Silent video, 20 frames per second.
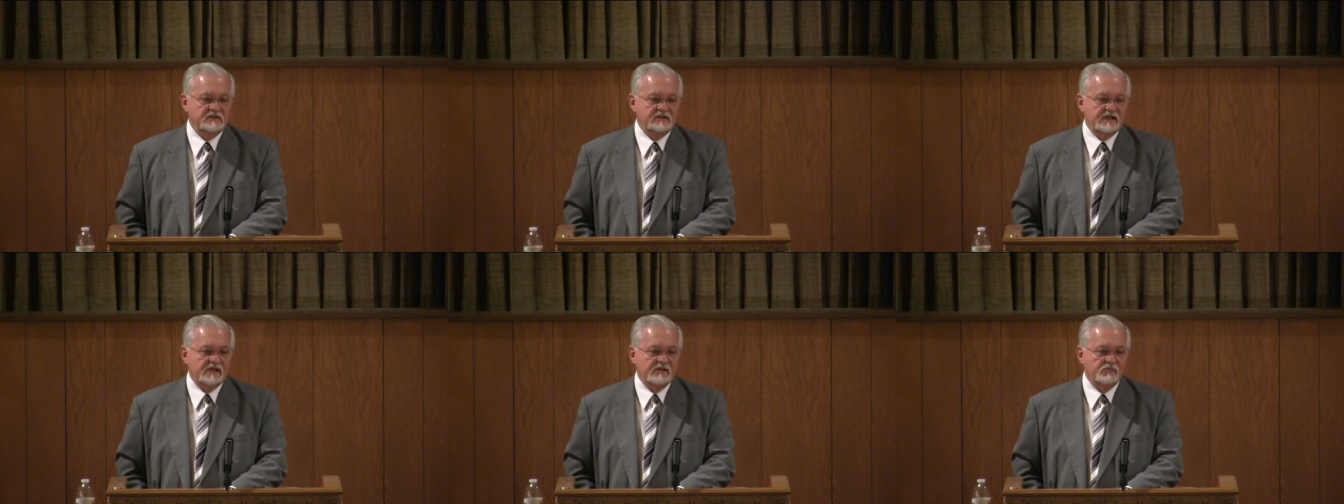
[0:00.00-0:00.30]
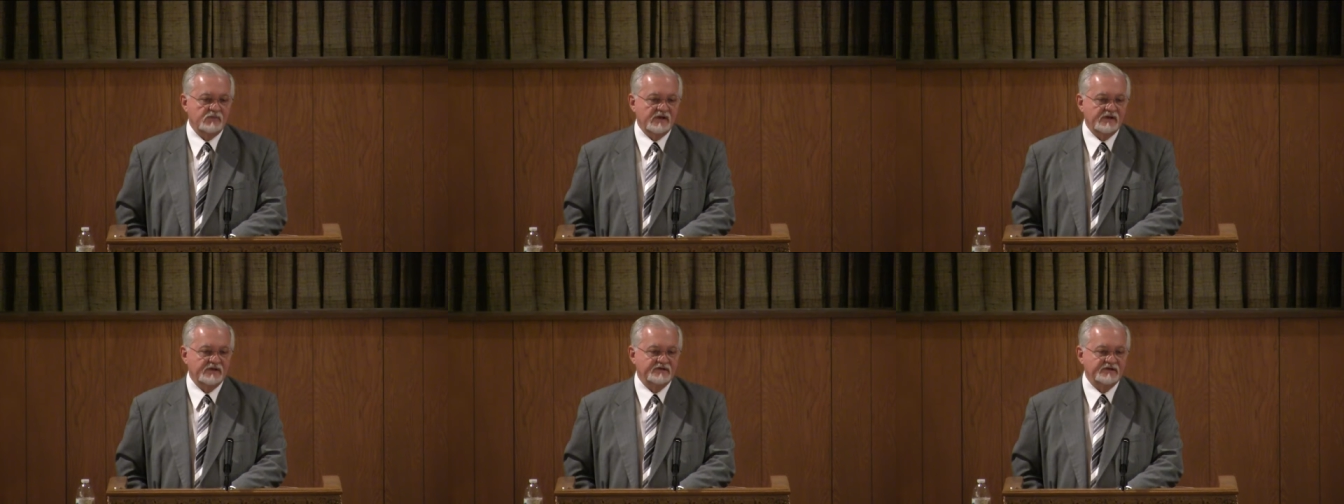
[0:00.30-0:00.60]

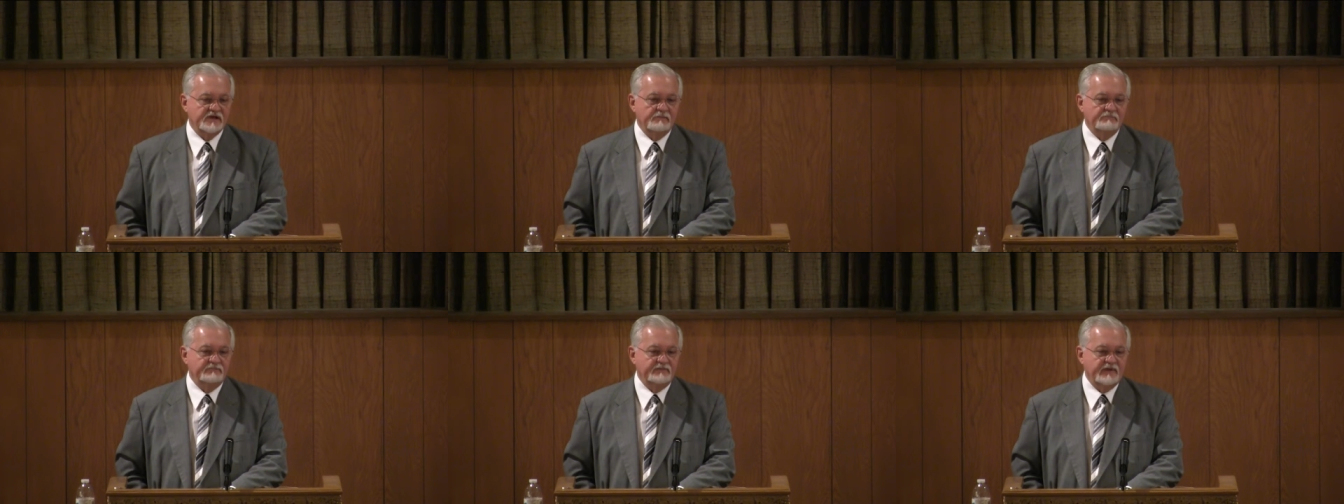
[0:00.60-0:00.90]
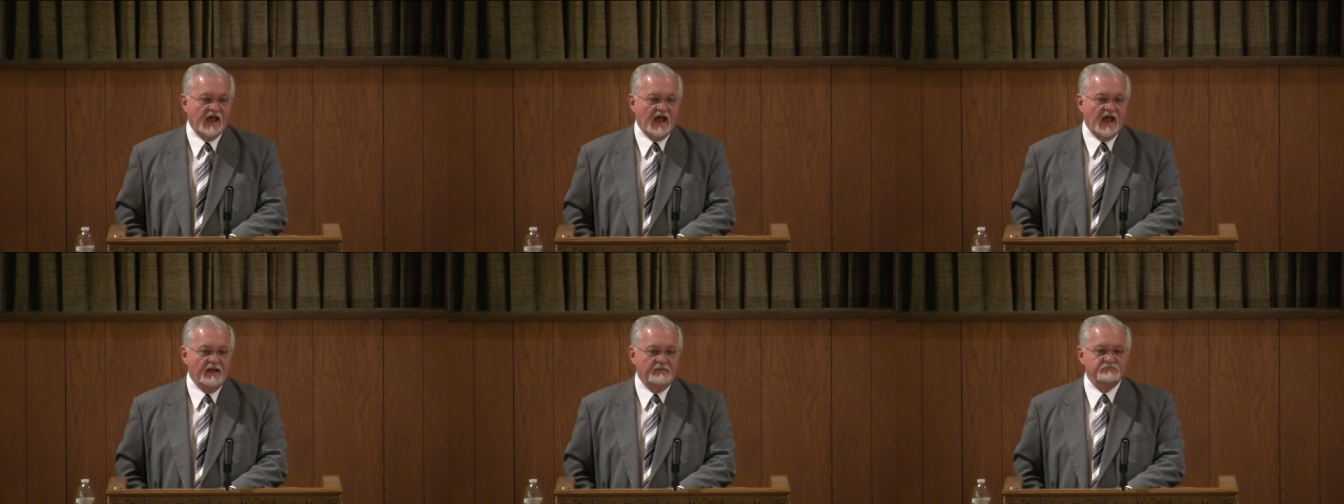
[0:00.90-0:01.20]
And when
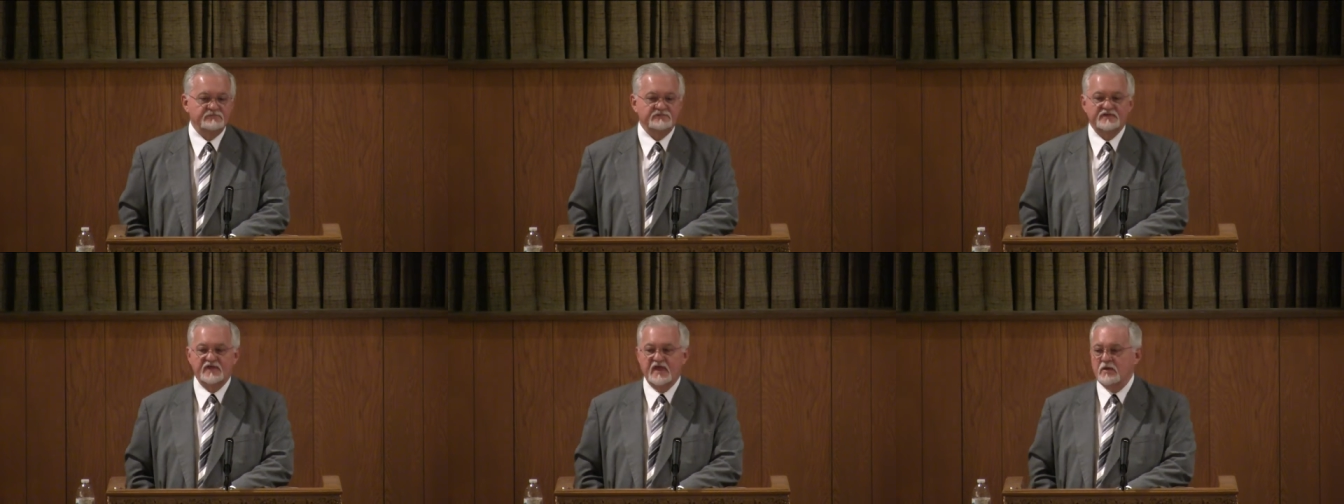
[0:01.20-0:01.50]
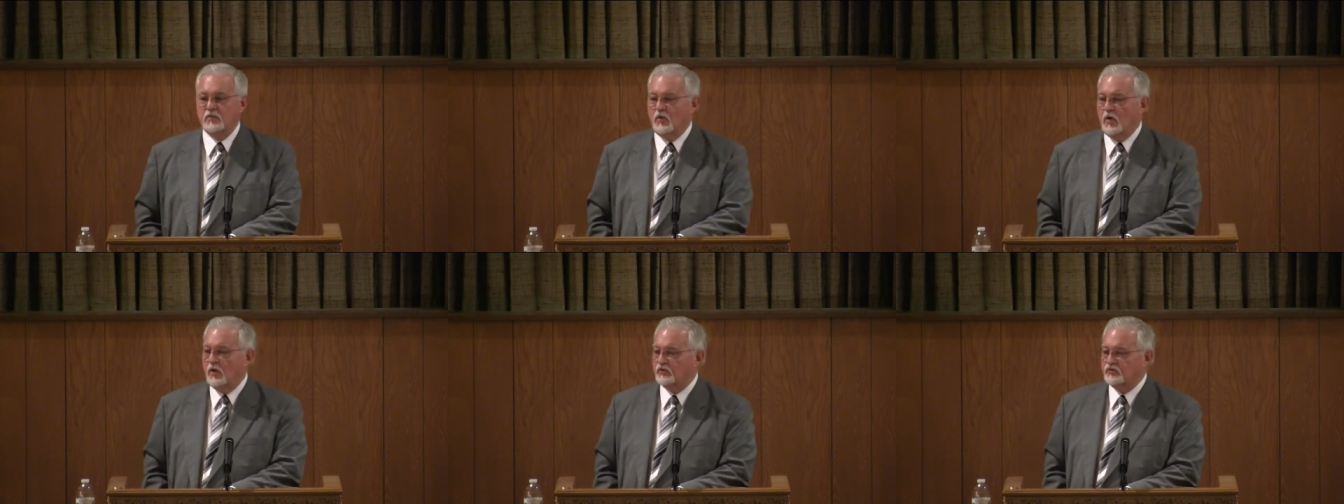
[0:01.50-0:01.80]
sometimes
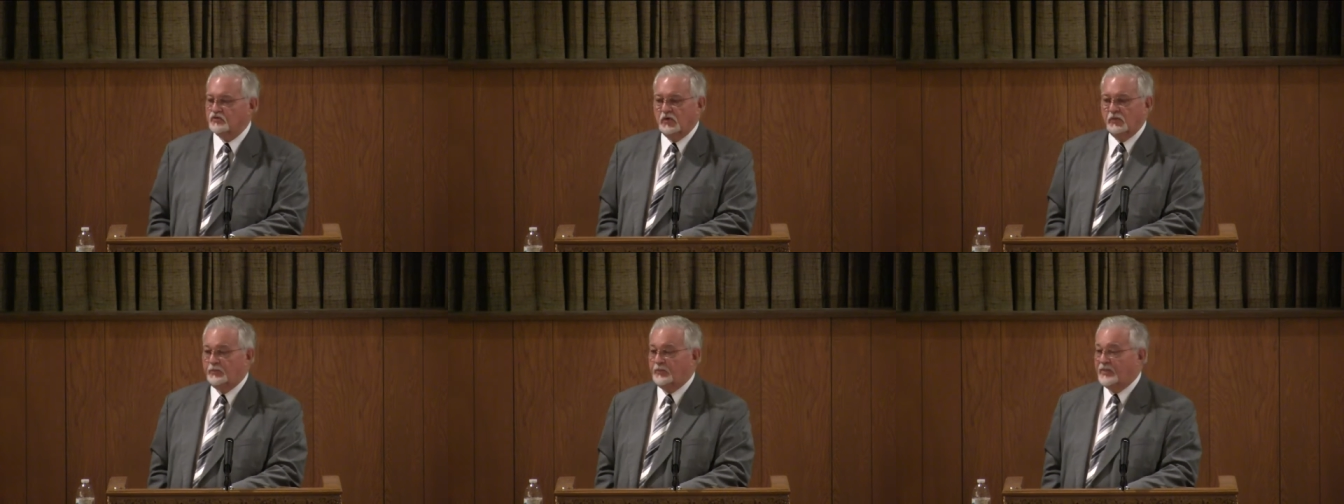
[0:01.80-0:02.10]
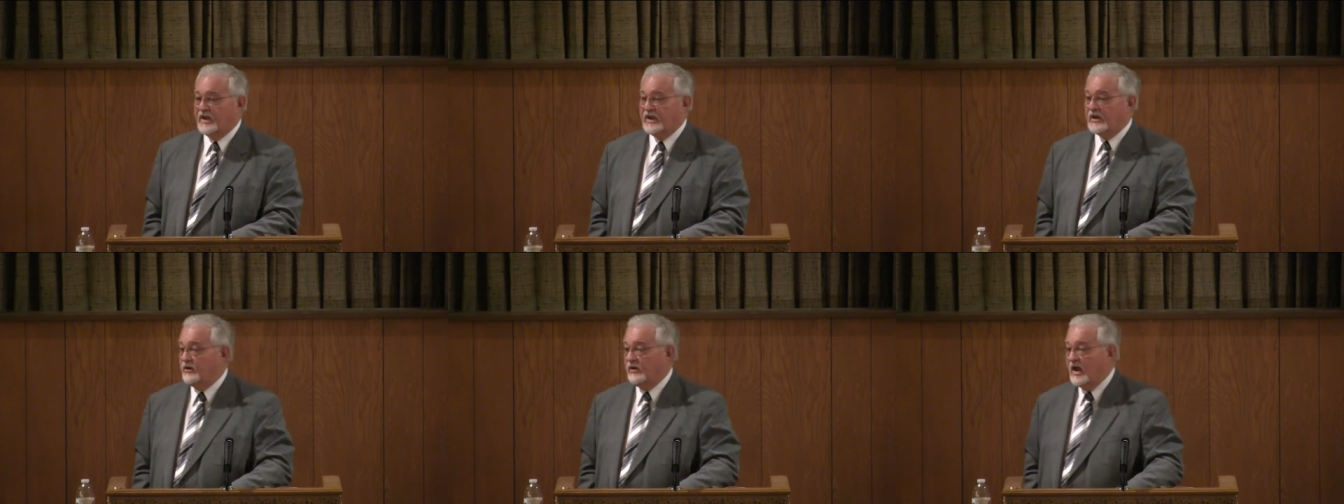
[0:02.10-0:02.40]
they want to
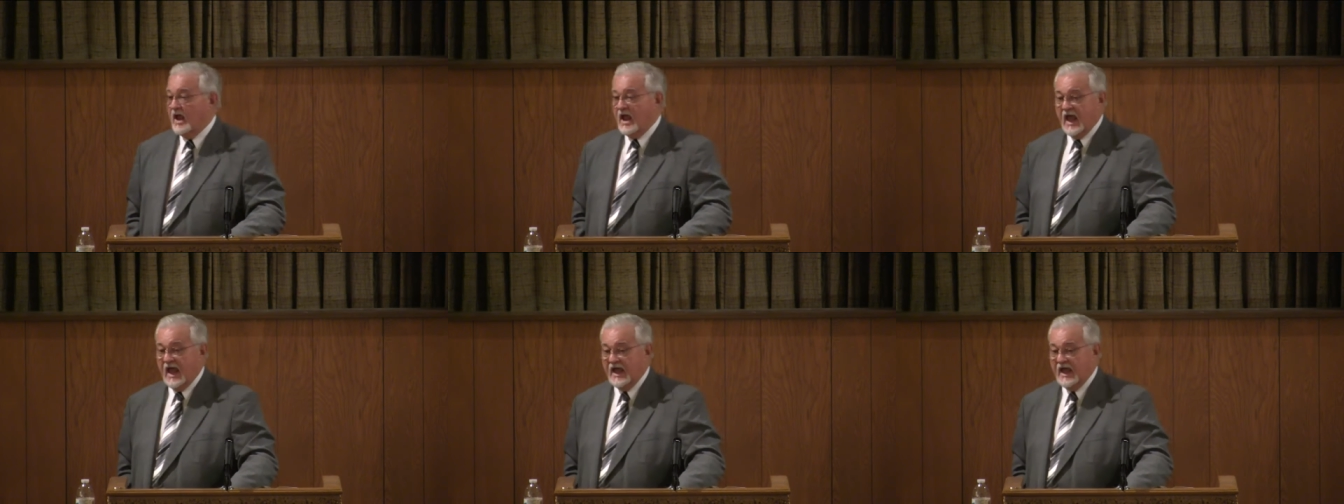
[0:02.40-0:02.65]
appear